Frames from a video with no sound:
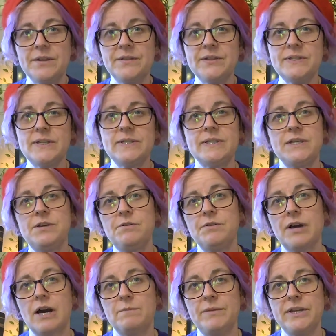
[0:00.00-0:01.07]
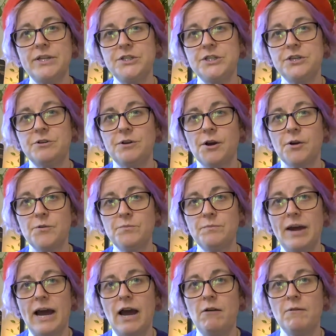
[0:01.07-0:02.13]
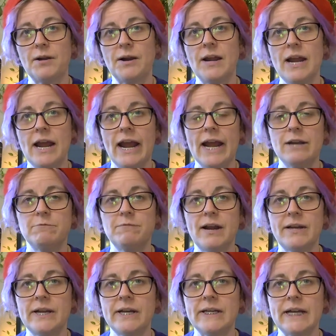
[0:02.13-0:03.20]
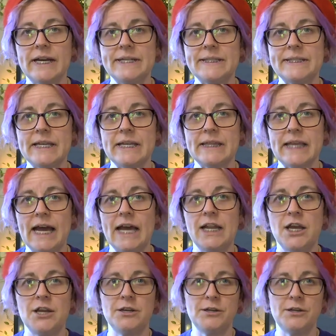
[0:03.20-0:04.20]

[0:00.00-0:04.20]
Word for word: This is you coming into your own power and recognizing that,